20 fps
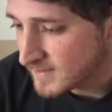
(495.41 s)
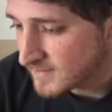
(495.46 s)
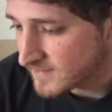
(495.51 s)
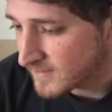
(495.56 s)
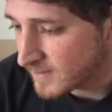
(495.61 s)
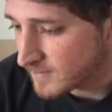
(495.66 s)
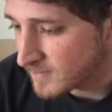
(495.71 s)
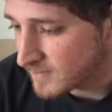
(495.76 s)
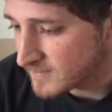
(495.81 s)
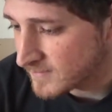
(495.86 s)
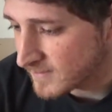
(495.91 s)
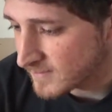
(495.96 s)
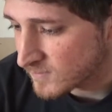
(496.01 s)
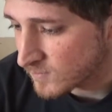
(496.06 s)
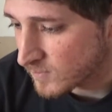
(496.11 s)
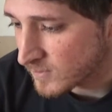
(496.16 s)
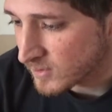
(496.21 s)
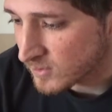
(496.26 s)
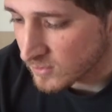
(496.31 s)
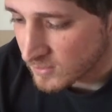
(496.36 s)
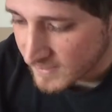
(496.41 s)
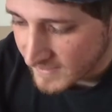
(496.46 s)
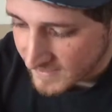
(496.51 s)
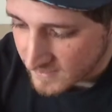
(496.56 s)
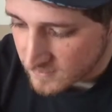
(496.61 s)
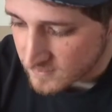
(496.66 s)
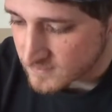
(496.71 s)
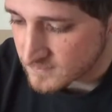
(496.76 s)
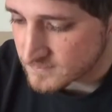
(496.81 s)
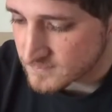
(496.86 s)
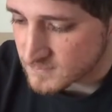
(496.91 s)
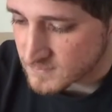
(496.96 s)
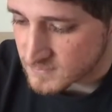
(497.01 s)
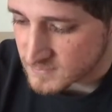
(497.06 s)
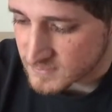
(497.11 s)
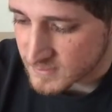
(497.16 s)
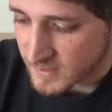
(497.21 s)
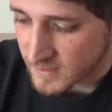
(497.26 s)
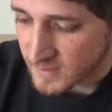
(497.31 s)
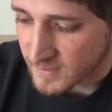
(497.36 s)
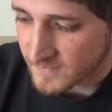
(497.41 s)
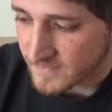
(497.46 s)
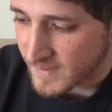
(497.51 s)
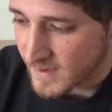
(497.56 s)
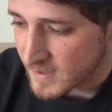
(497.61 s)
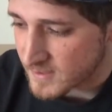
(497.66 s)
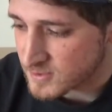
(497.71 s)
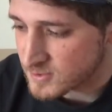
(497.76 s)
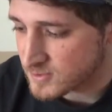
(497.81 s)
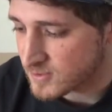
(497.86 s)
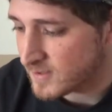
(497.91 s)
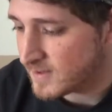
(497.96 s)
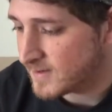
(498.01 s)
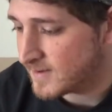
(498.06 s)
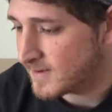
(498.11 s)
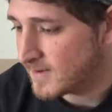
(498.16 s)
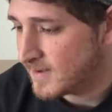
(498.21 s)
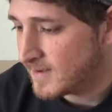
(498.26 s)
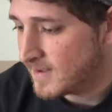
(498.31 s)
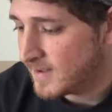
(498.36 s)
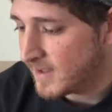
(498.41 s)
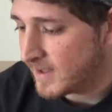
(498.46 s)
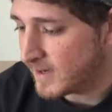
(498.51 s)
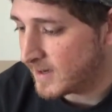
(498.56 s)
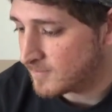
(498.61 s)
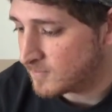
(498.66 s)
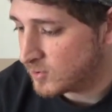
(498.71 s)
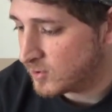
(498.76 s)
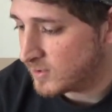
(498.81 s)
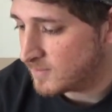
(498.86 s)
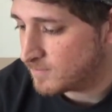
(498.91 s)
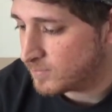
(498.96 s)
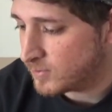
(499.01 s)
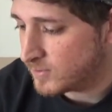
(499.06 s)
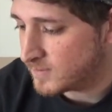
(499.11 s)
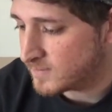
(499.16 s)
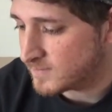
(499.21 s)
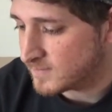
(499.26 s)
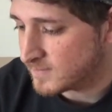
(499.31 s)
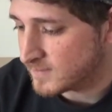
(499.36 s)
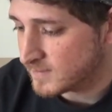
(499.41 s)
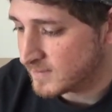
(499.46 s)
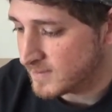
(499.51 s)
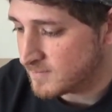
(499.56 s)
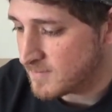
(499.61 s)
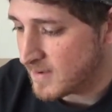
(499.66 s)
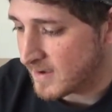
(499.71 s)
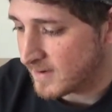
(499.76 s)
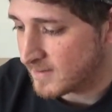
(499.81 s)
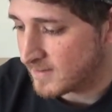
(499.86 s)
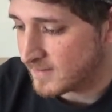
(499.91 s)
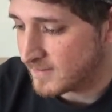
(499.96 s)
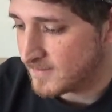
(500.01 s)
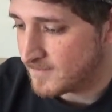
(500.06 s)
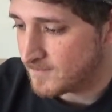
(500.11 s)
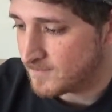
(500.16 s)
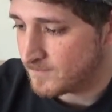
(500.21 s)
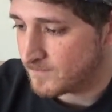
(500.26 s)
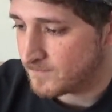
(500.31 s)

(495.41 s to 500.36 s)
Then I'm gonna take the 1 coal out, set it on the ashtray, and I'm gonna put the lid back on it,